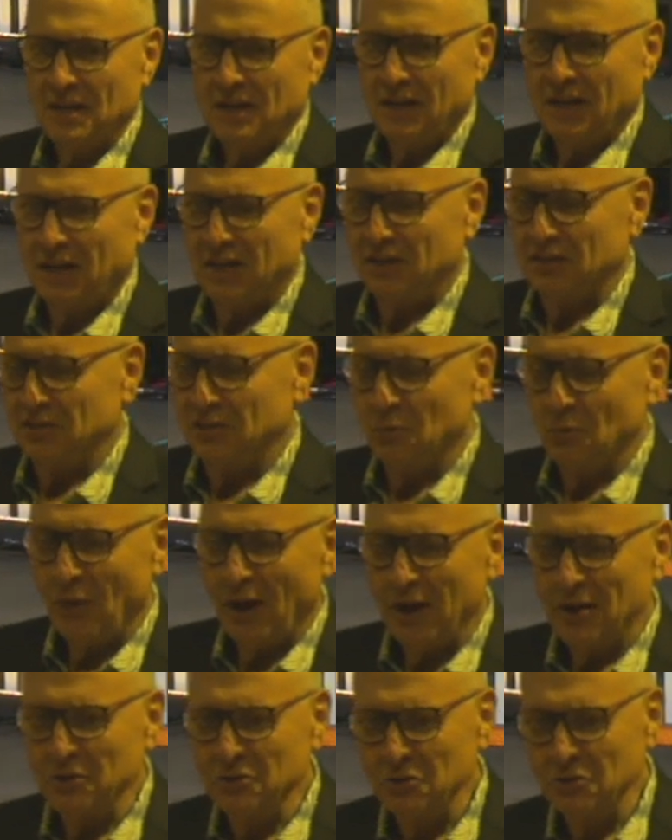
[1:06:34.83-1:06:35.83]
I don't know why
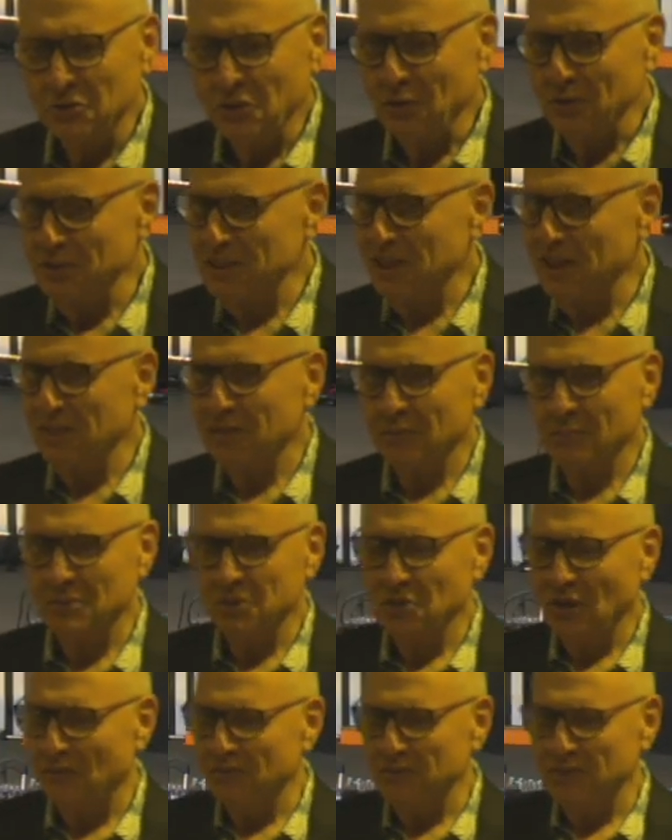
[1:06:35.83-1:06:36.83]
you're doing the hotel thing, but
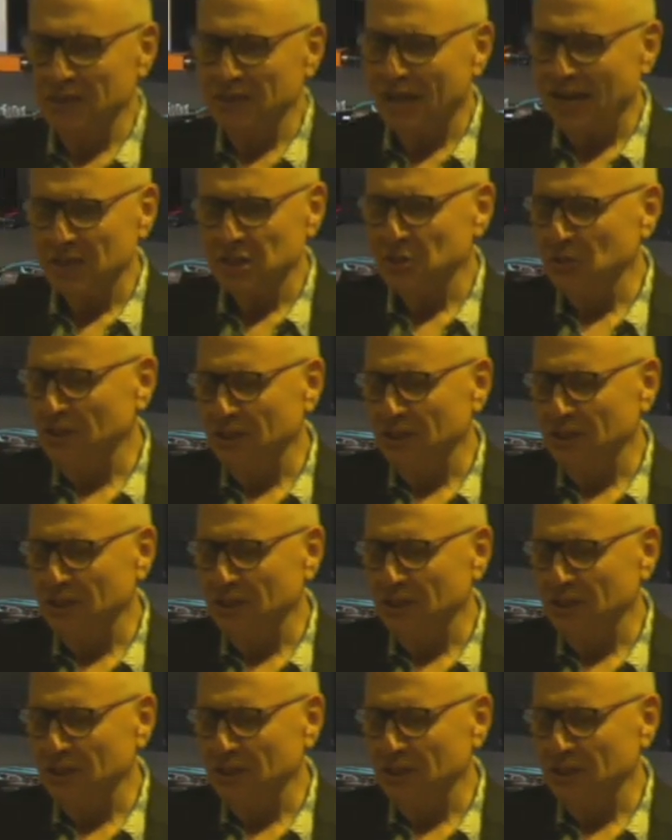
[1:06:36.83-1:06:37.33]
you have a natural